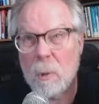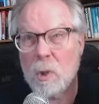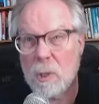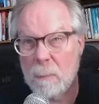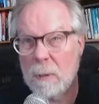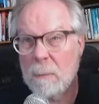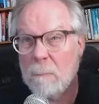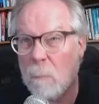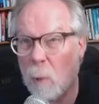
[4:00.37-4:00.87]
to
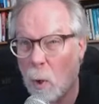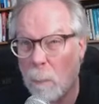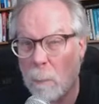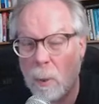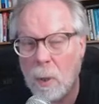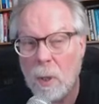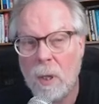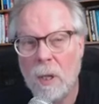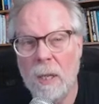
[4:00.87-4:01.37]
be
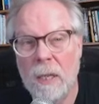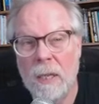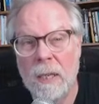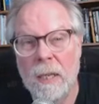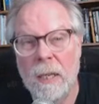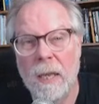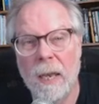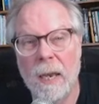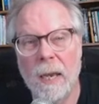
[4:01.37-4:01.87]
purple,
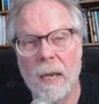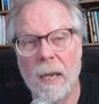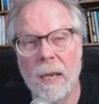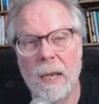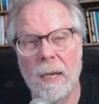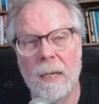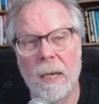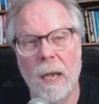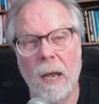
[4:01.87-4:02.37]

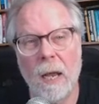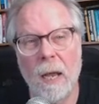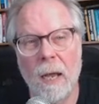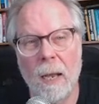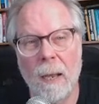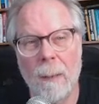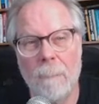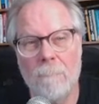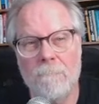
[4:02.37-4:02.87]
and
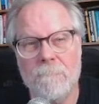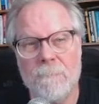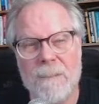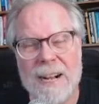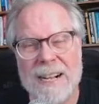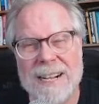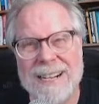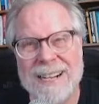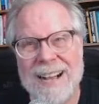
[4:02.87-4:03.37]
I
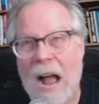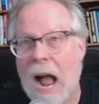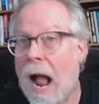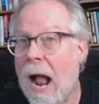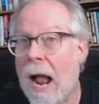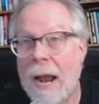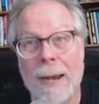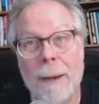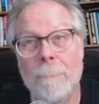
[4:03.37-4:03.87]

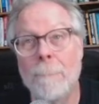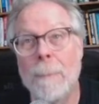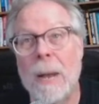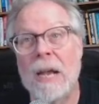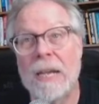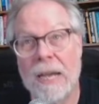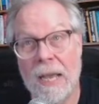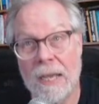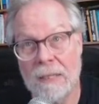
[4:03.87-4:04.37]
am
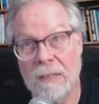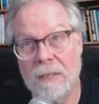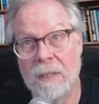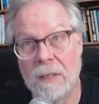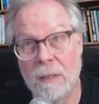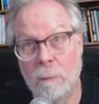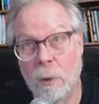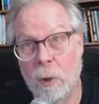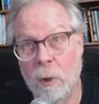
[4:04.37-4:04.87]
not
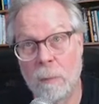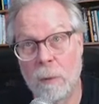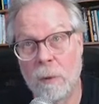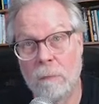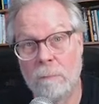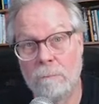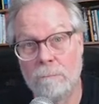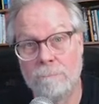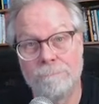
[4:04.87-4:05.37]
seeing purple.
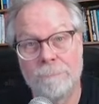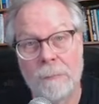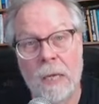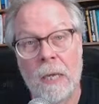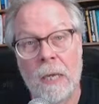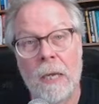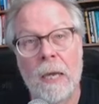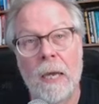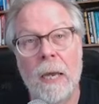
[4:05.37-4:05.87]

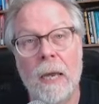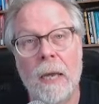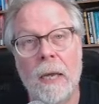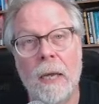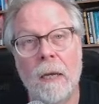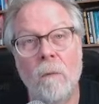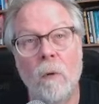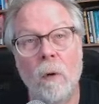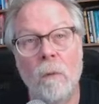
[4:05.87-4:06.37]

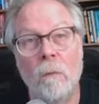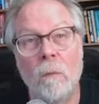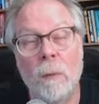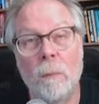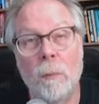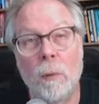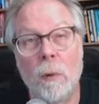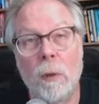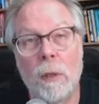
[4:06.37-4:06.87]
And when we
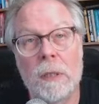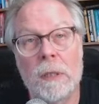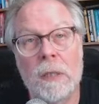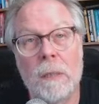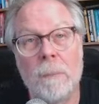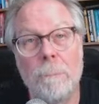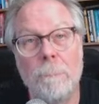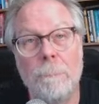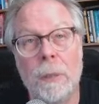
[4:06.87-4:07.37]
print
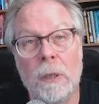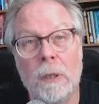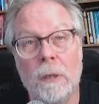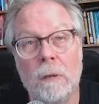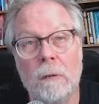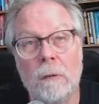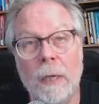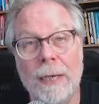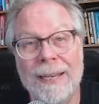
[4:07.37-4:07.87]

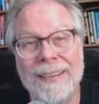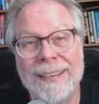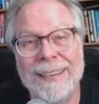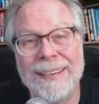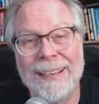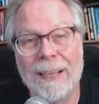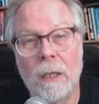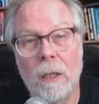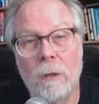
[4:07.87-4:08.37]
blue and
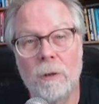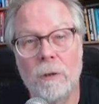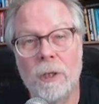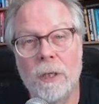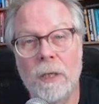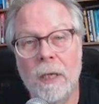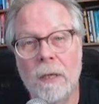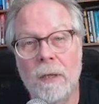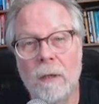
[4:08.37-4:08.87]
yellow
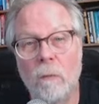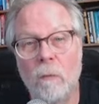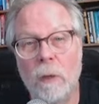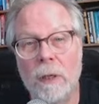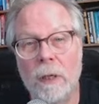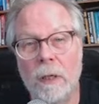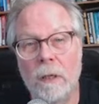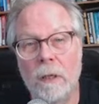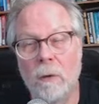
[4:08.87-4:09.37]
together, we
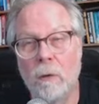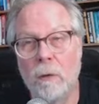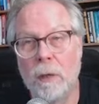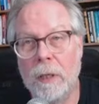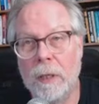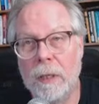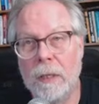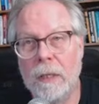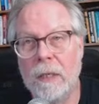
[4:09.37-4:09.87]
get
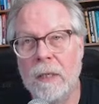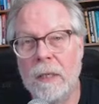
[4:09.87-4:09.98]
green.